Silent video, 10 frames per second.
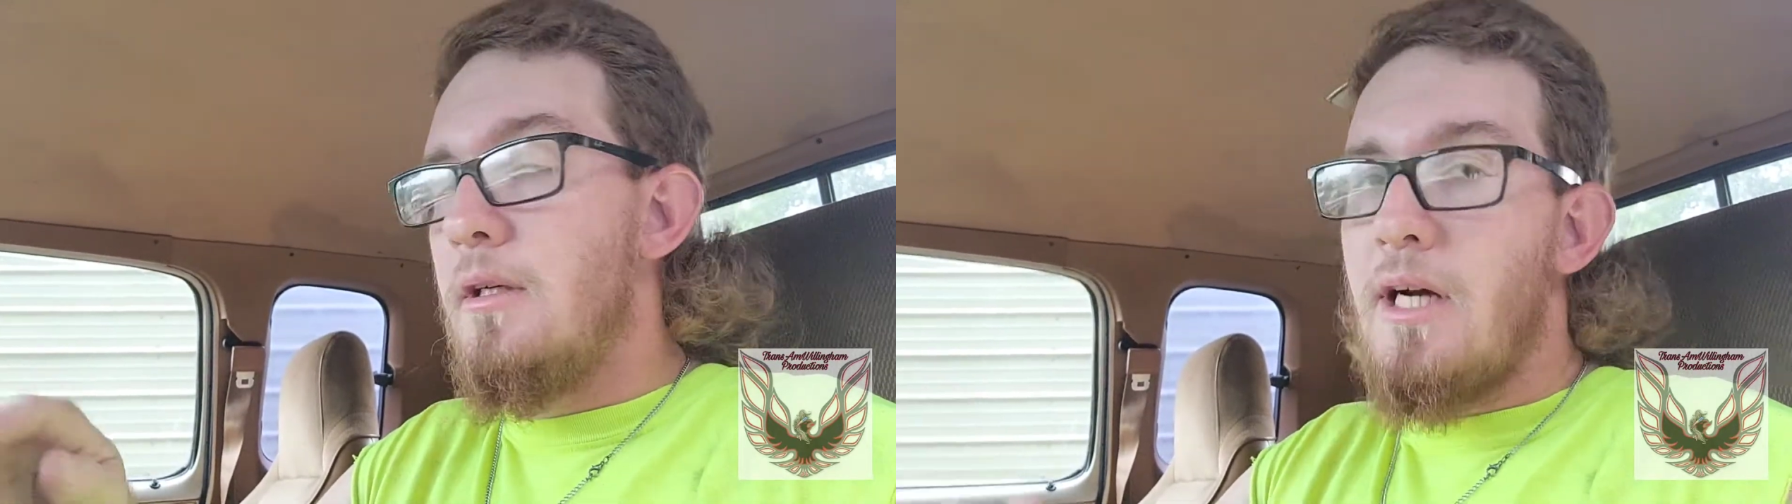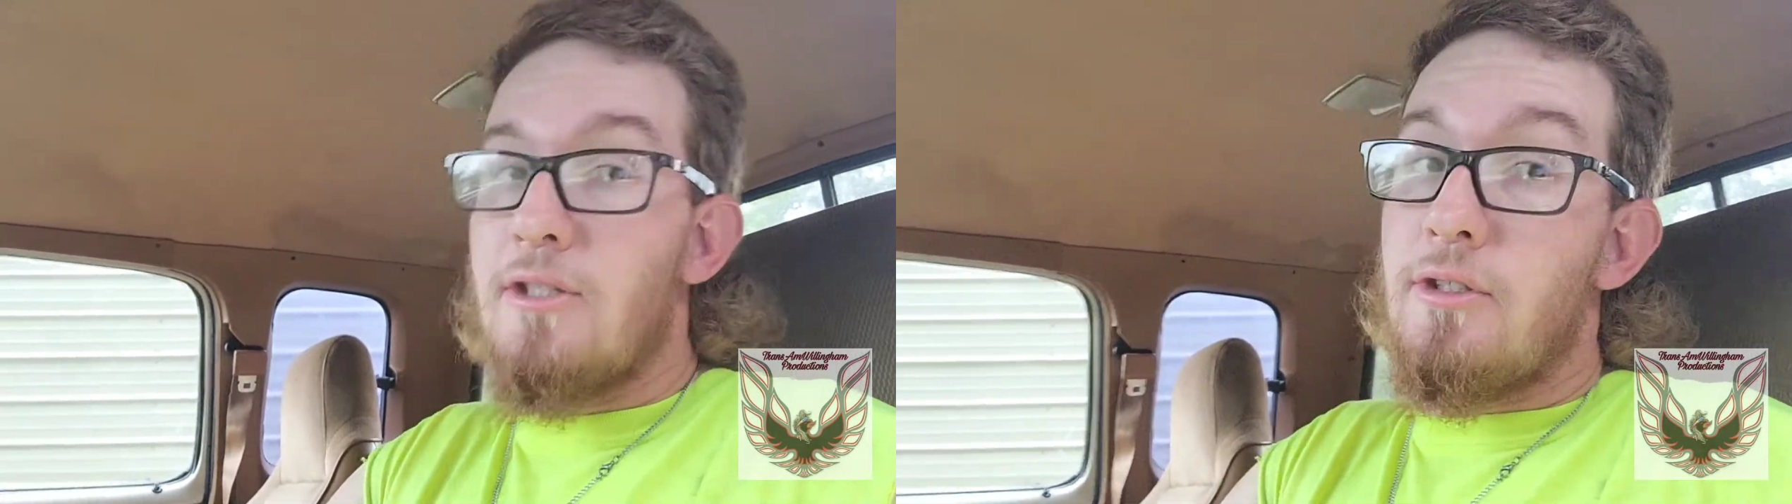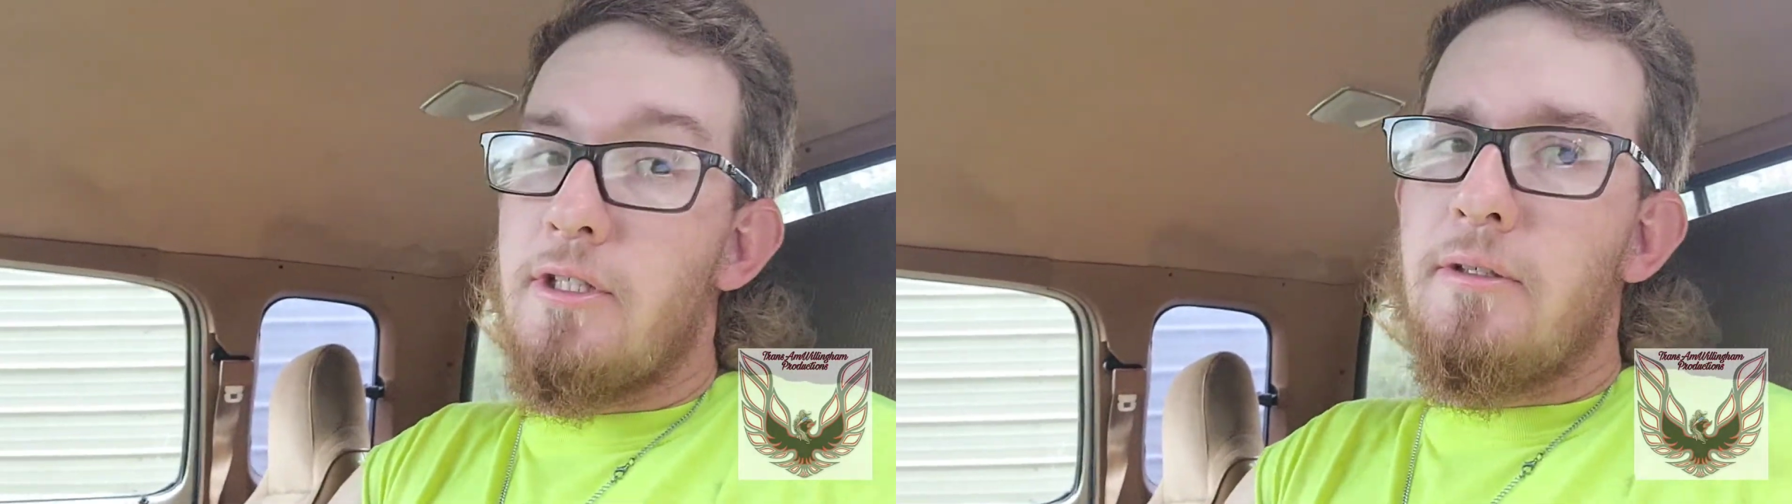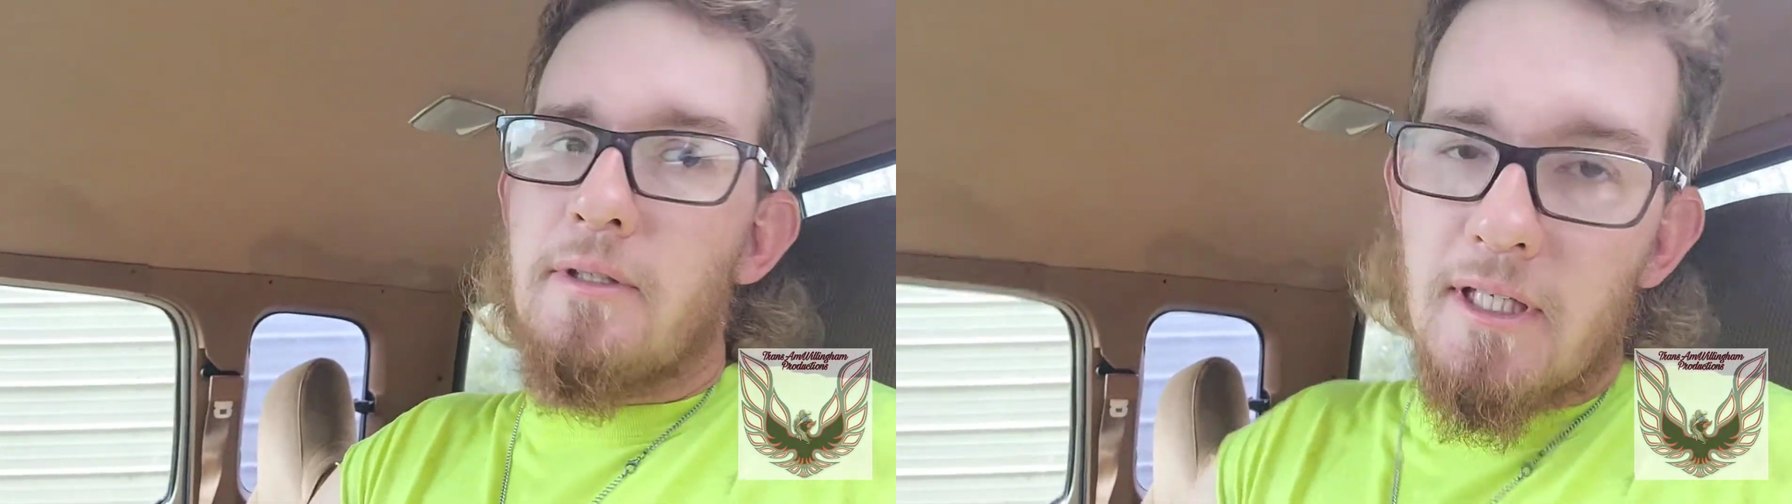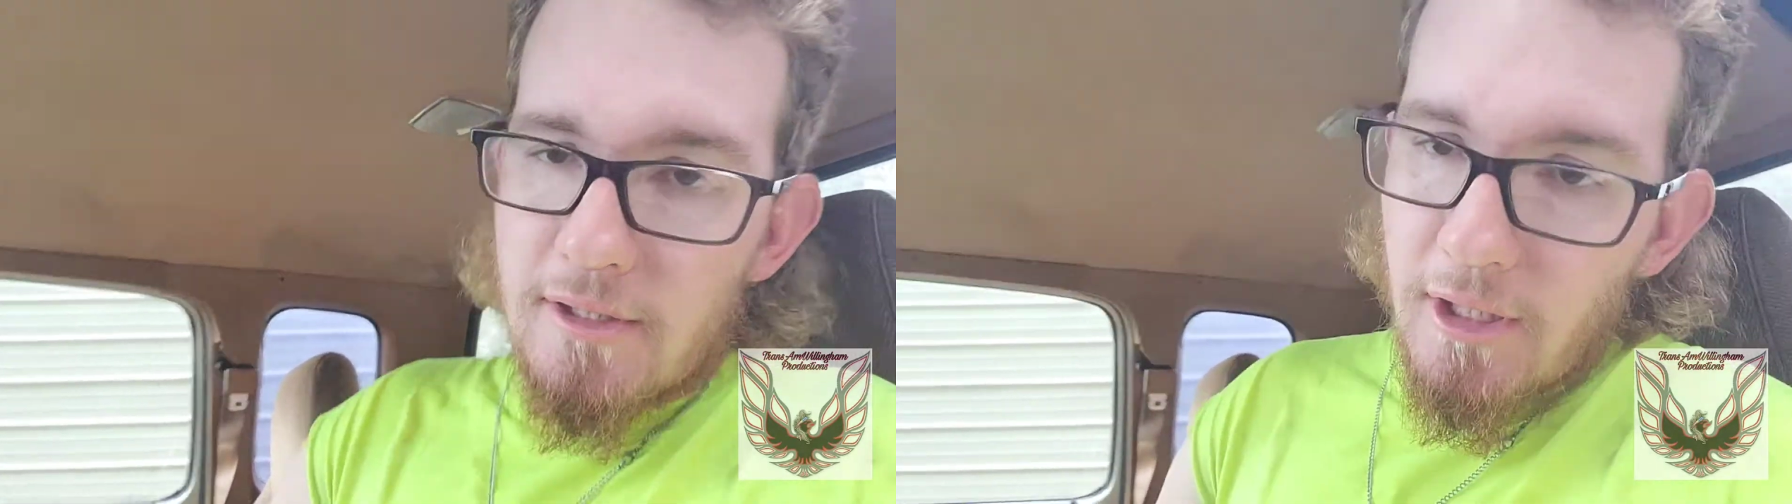I dread doing
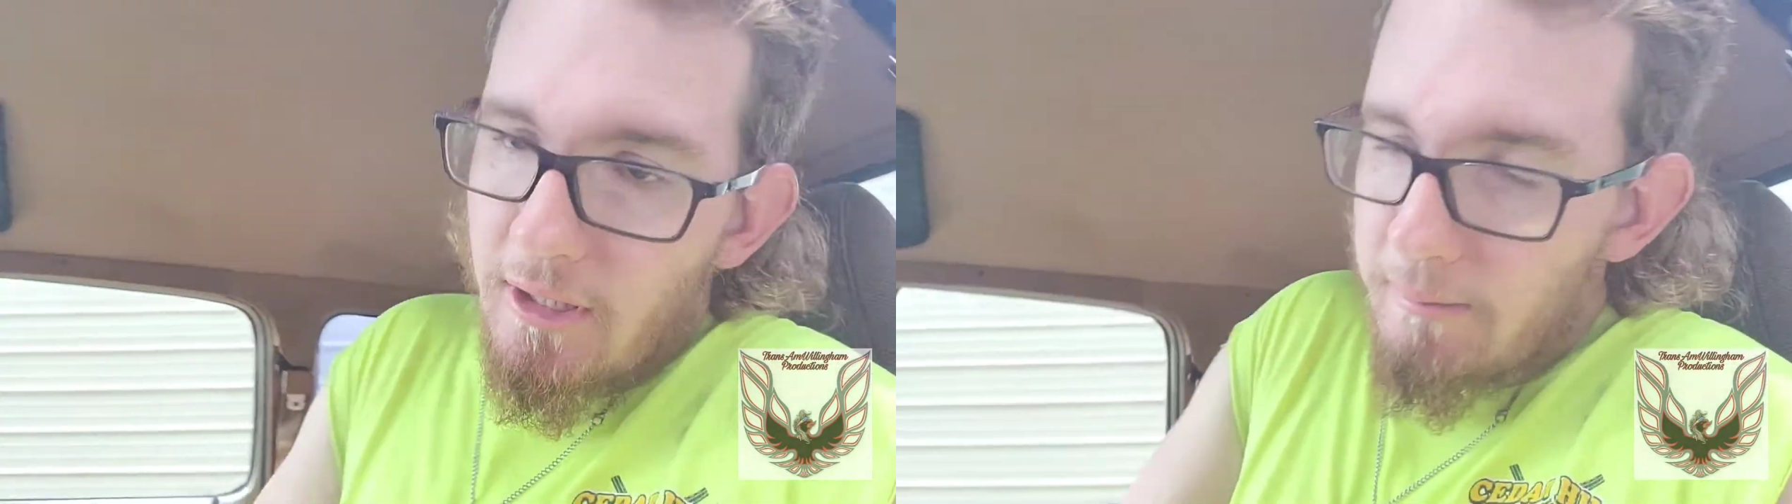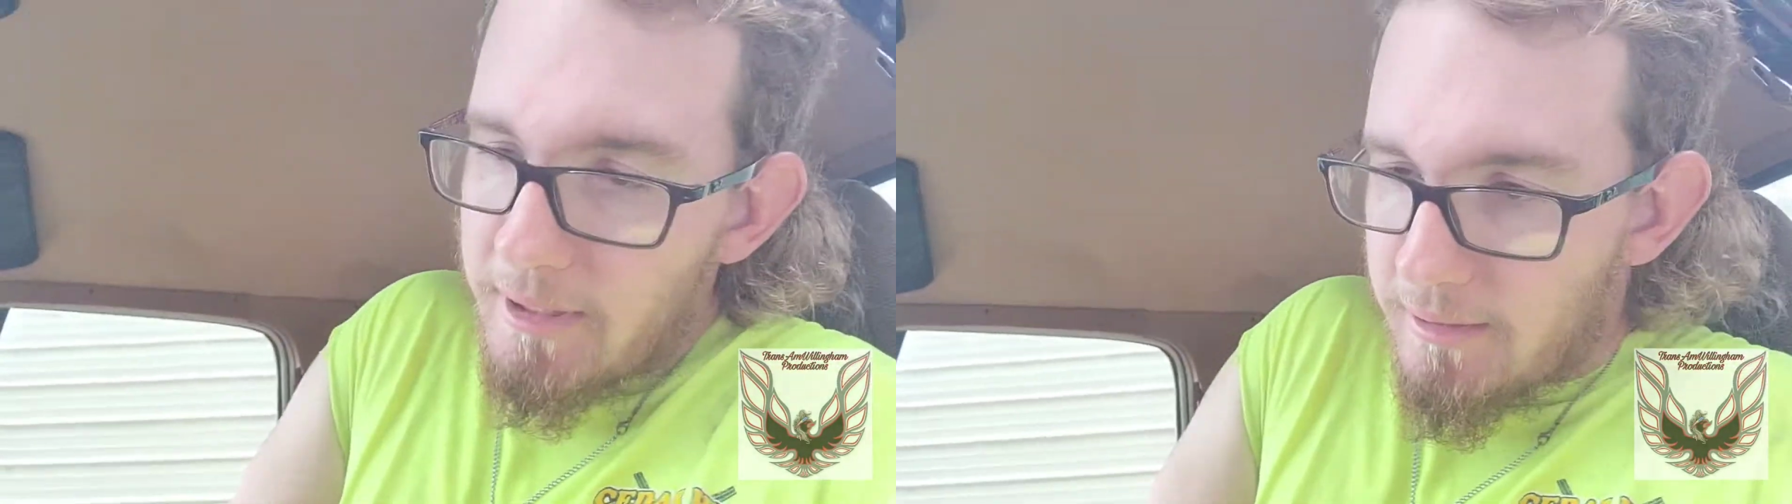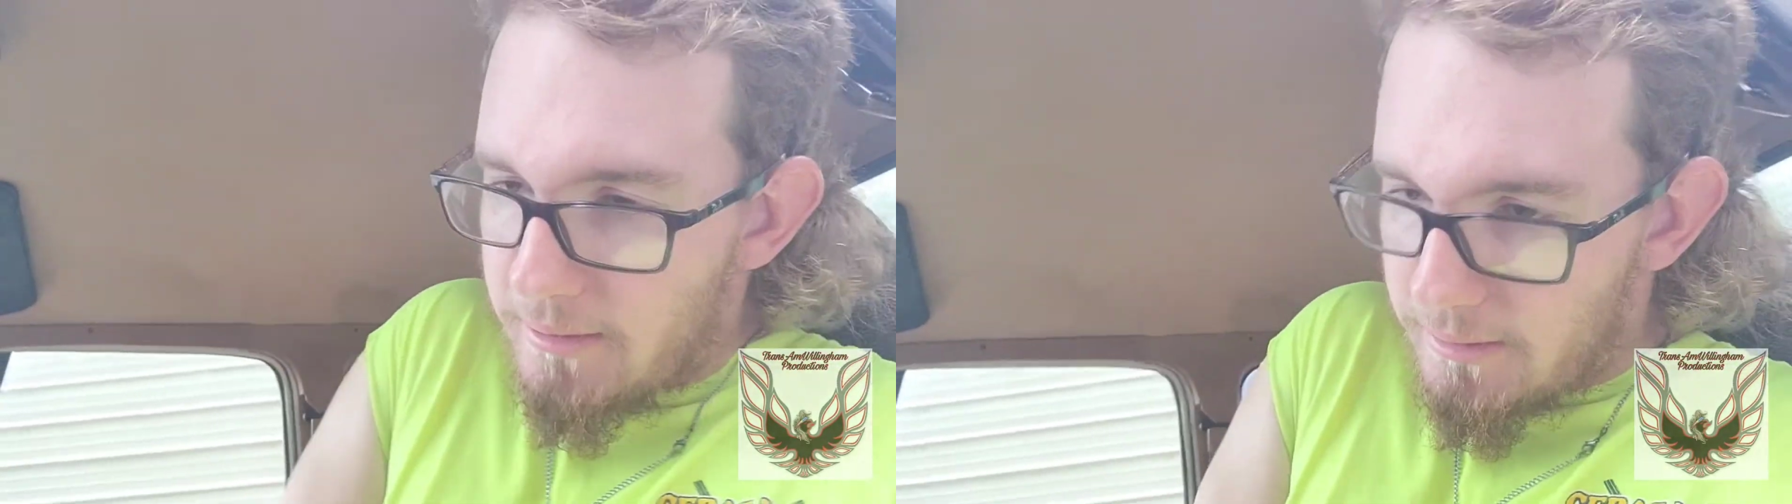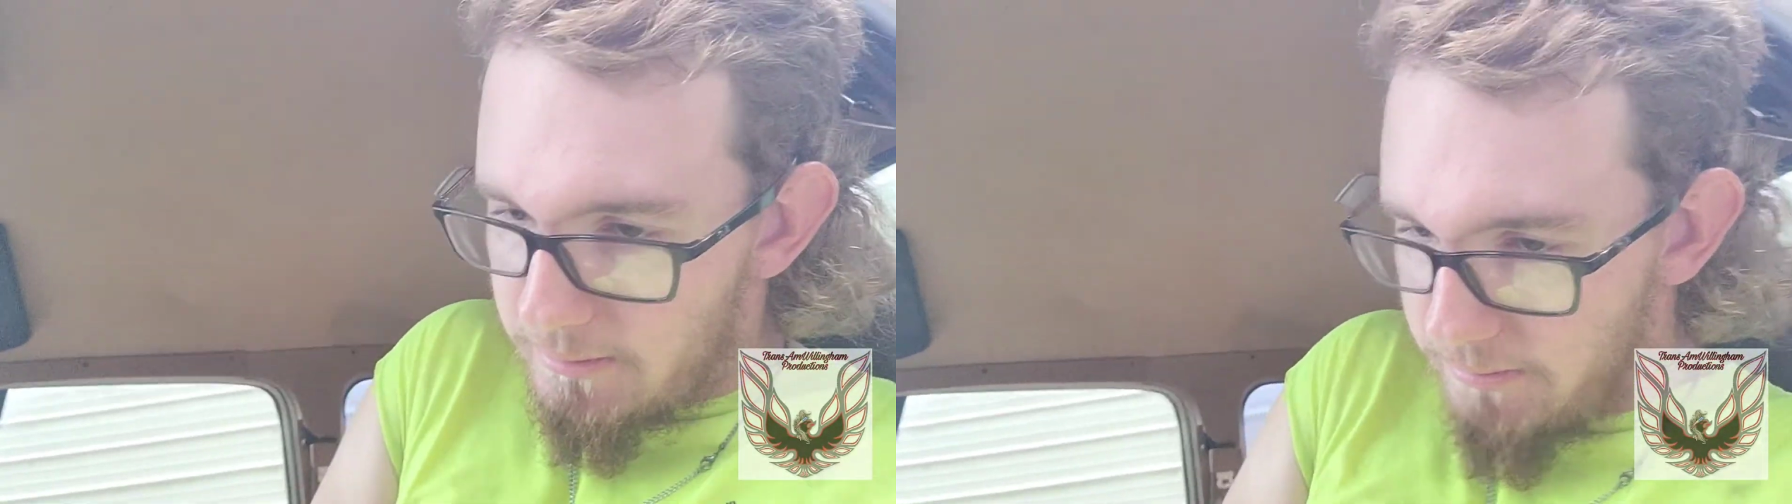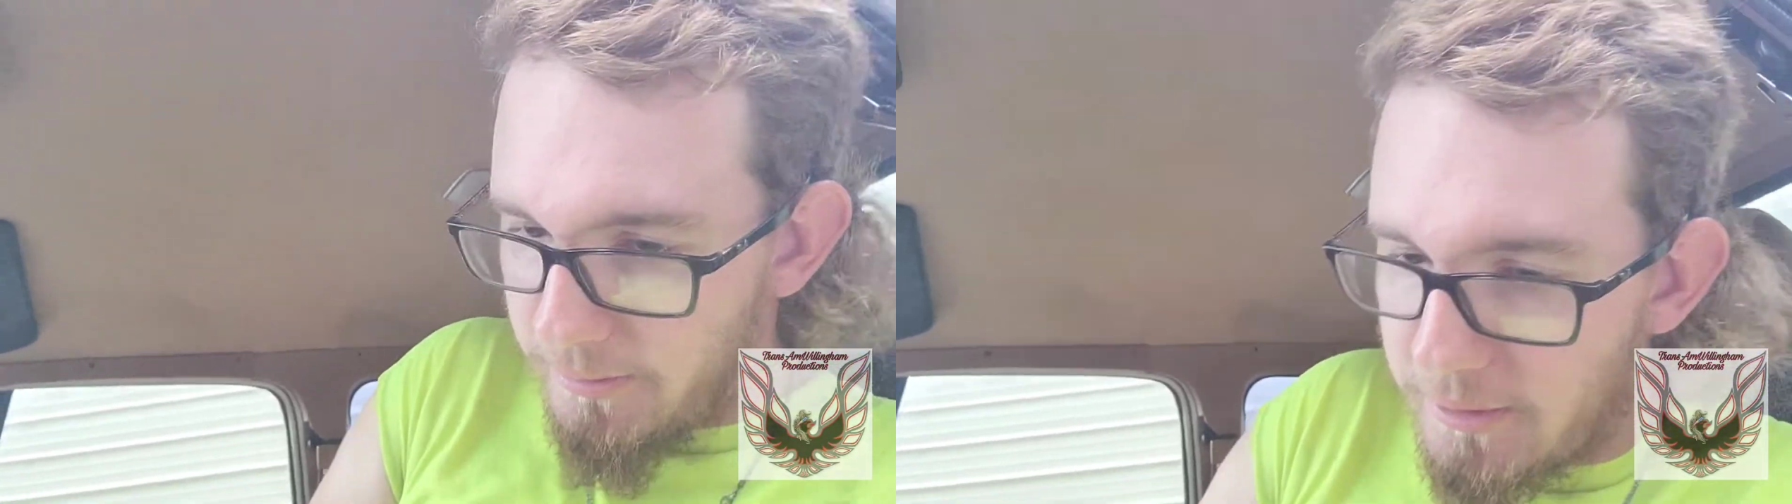that job
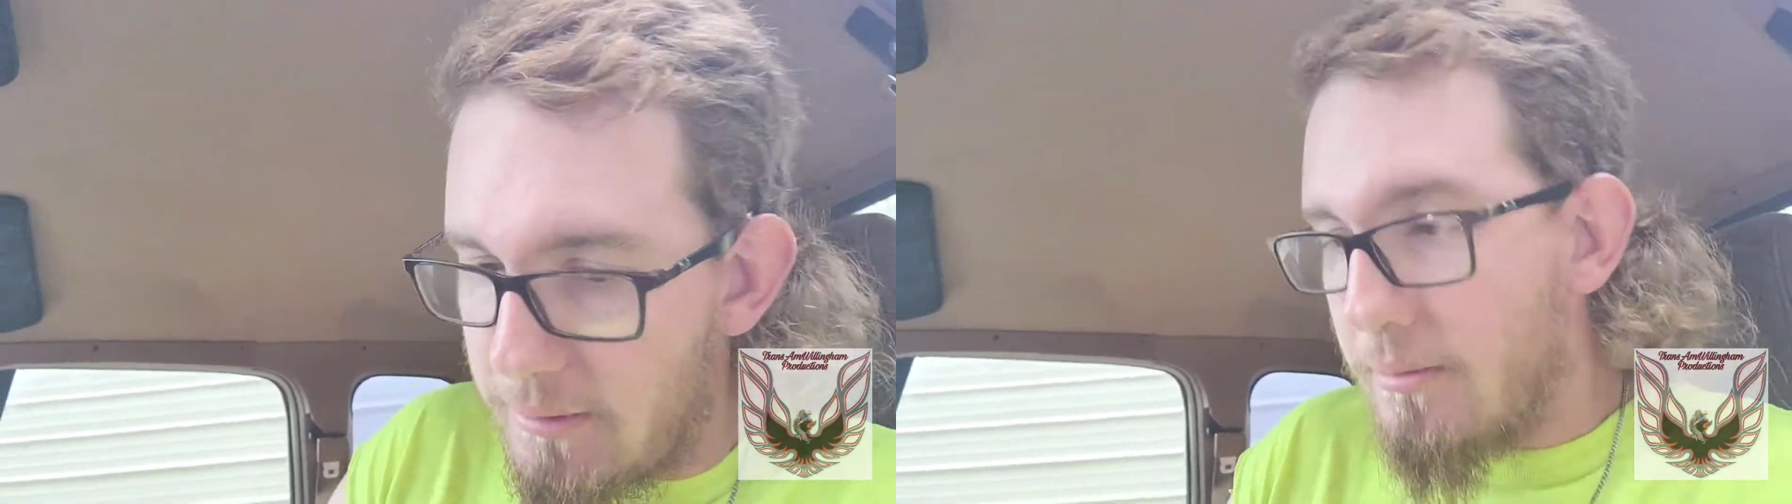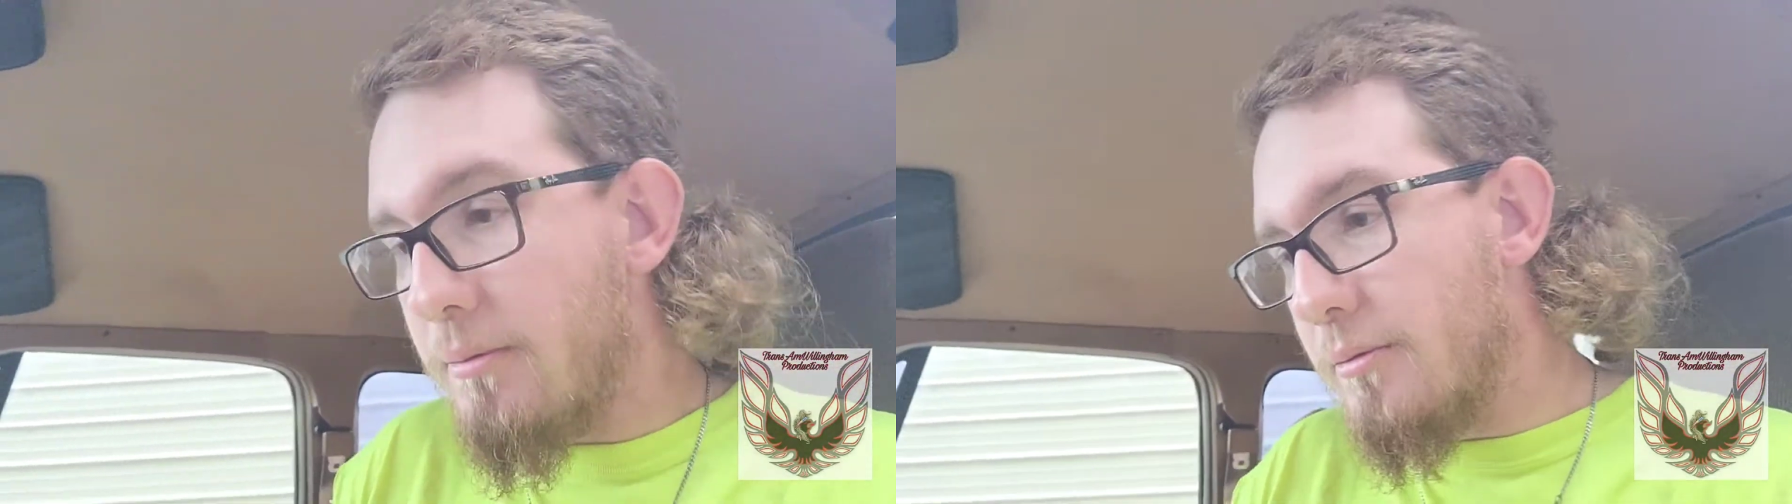because when you